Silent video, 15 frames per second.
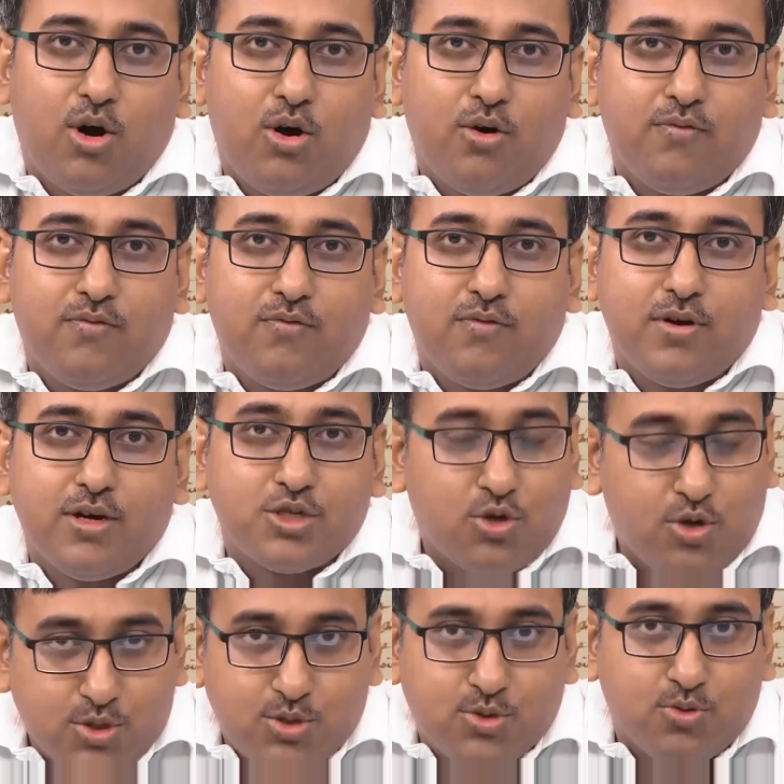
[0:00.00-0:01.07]
of a
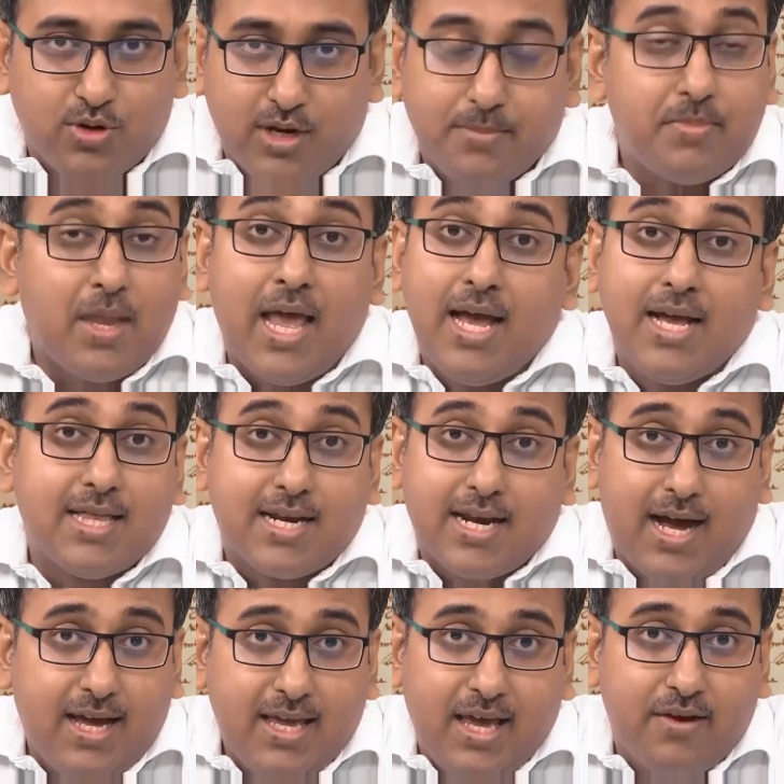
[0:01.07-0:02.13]
short story that
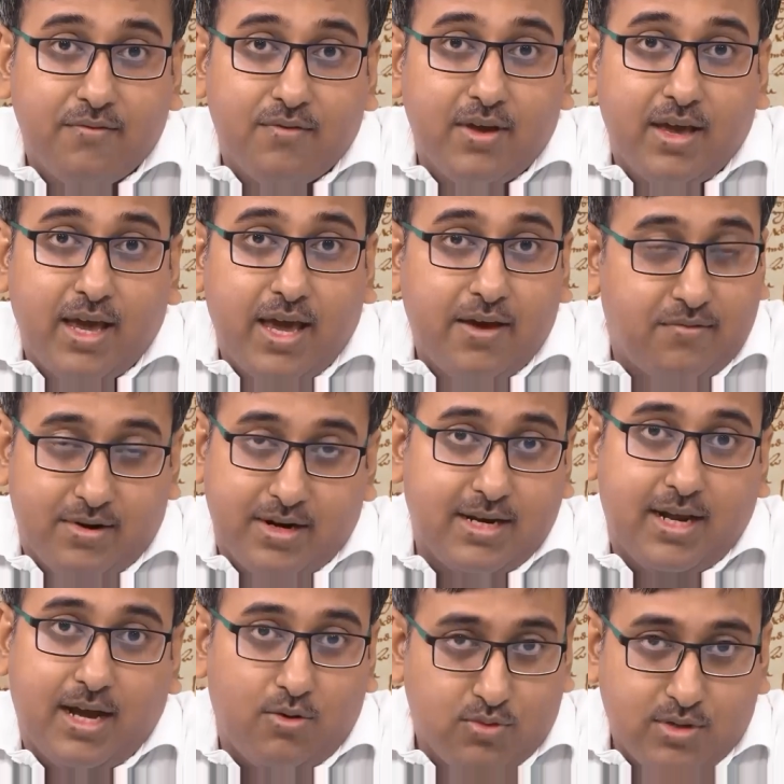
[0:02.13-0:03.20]
I have ever
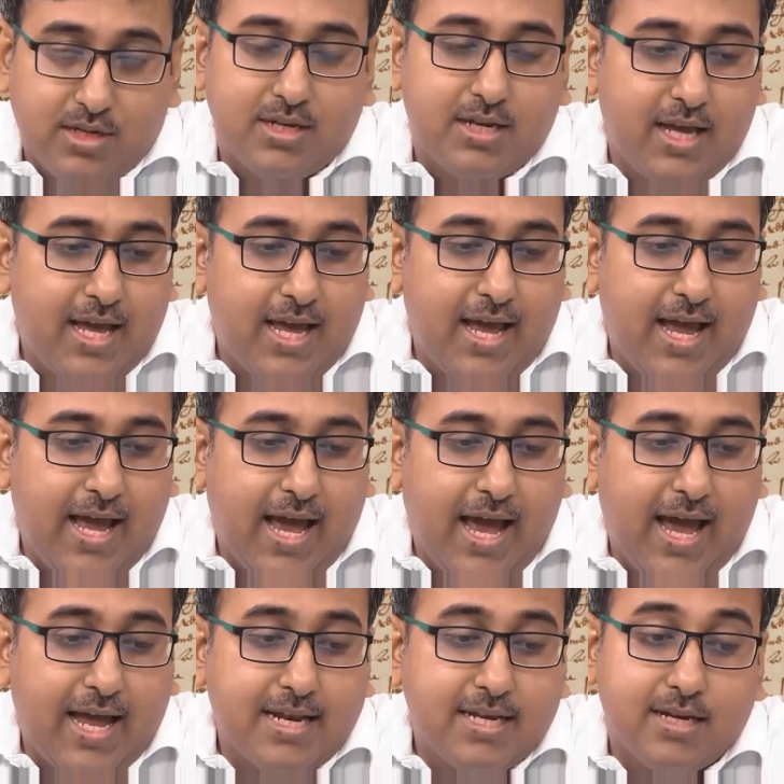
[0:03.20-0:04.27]
encountered.
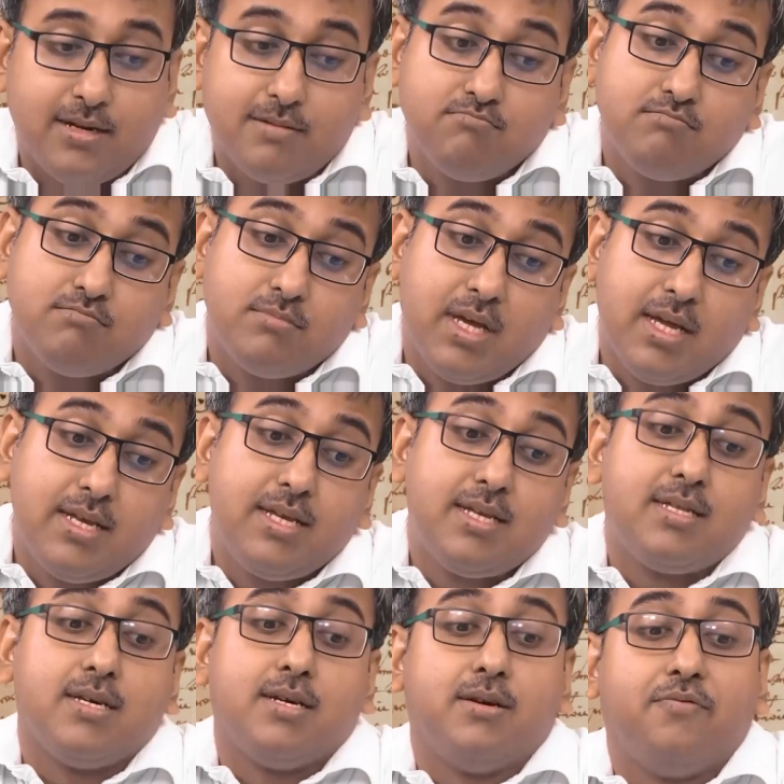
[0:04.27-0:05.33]
And
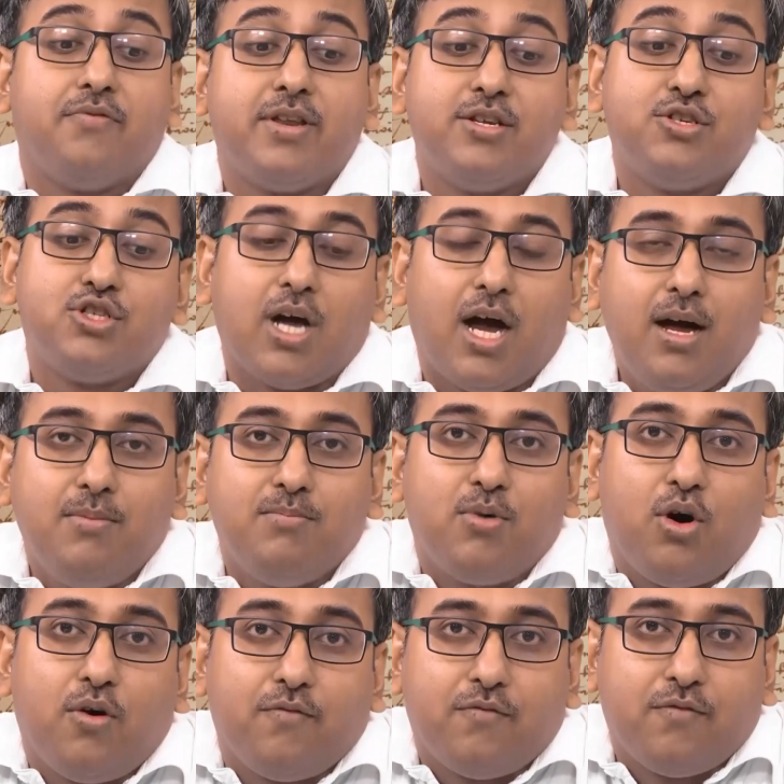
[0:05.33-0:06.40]
indeed, the very charm
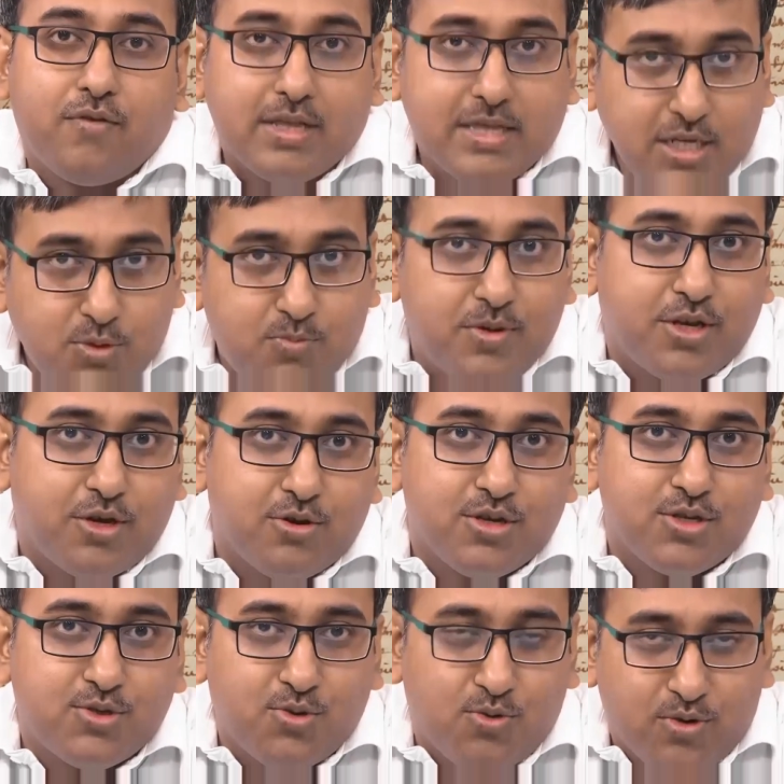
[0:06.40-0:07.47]
of this particular
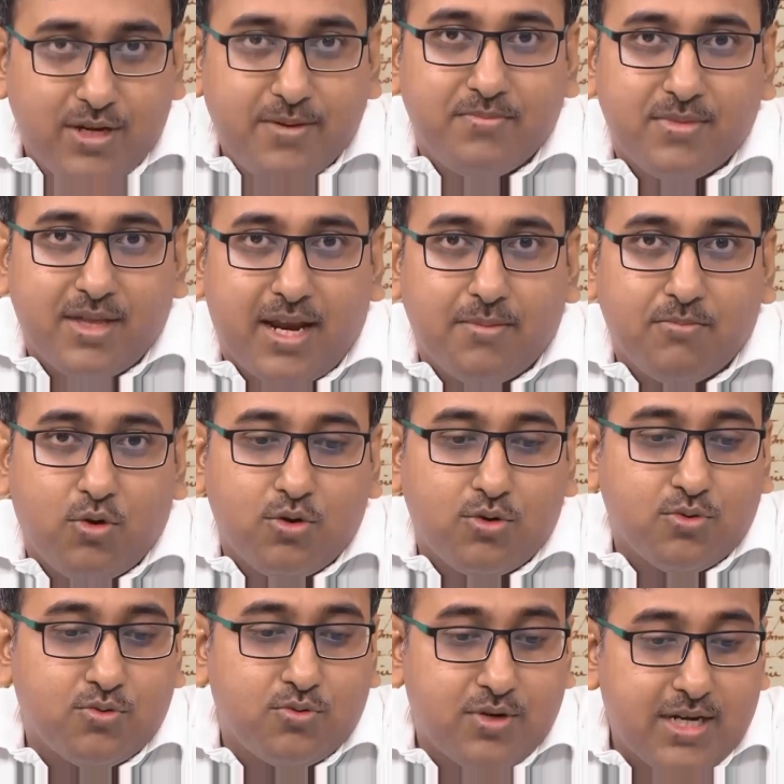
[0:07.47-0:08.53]
story that I'm going
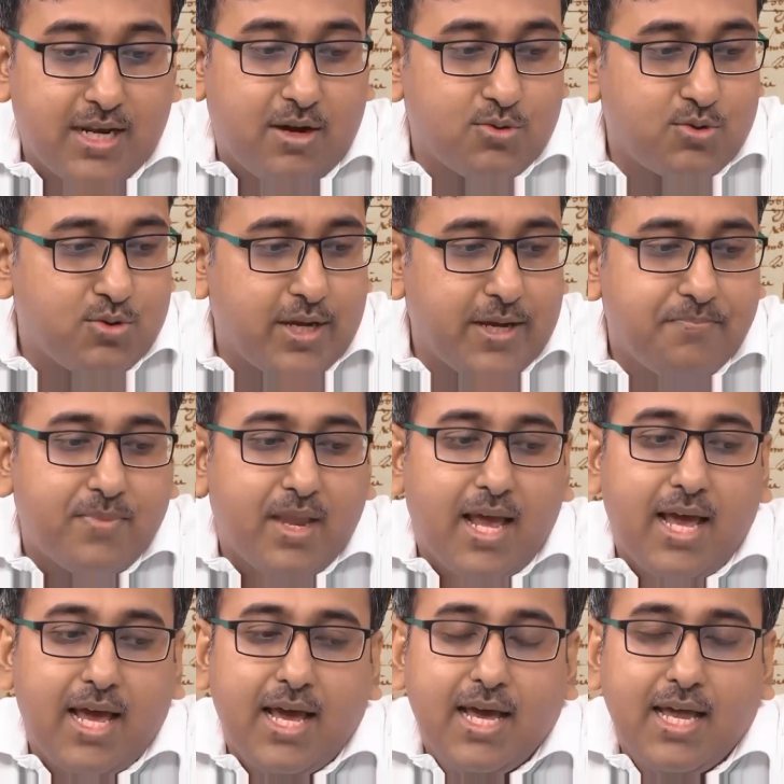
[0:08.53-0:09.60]
to read out today
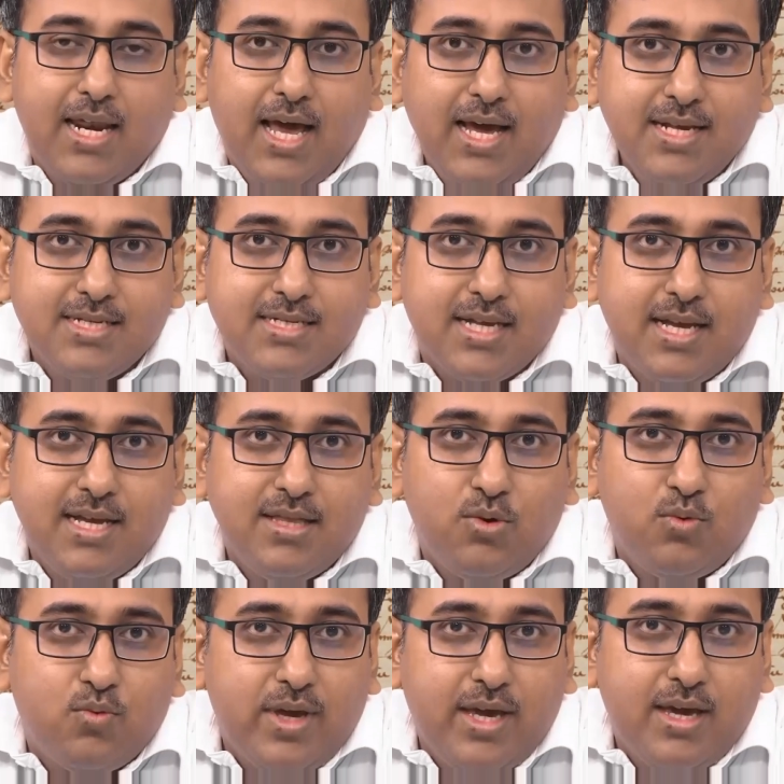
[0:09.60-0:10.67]
lies in the
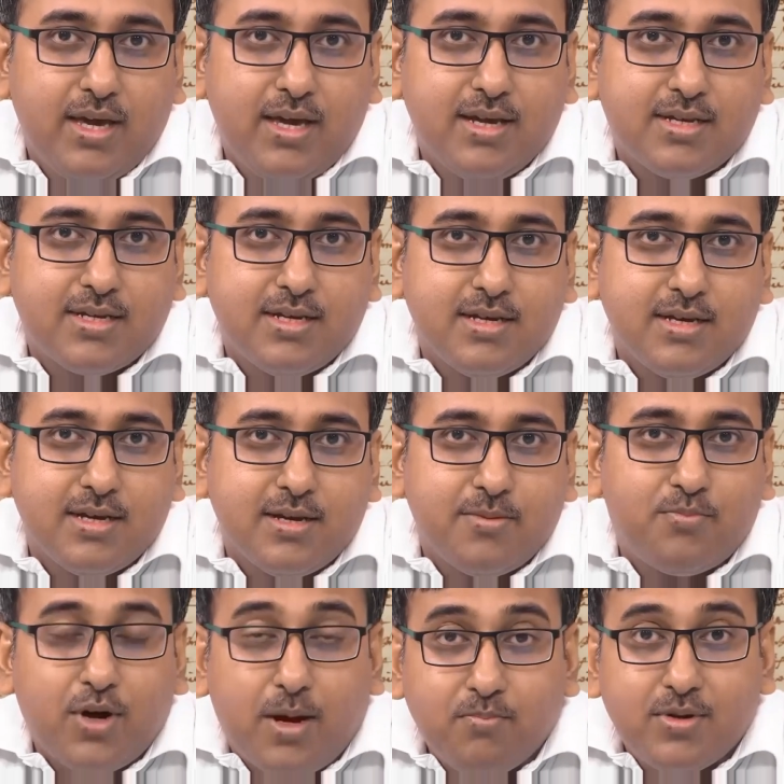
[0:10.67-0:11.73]
way it
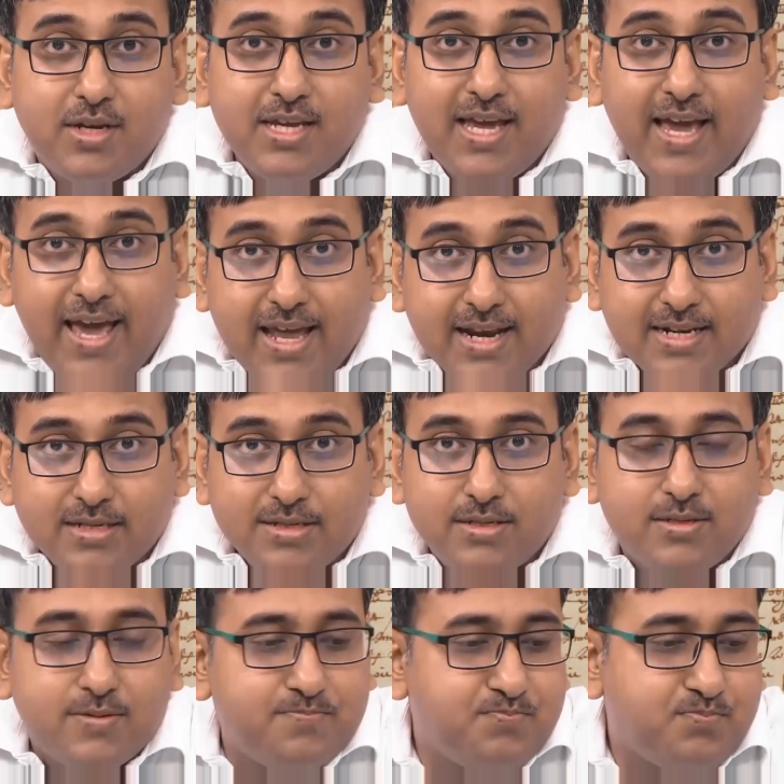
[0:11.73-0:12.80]
abruptly ends.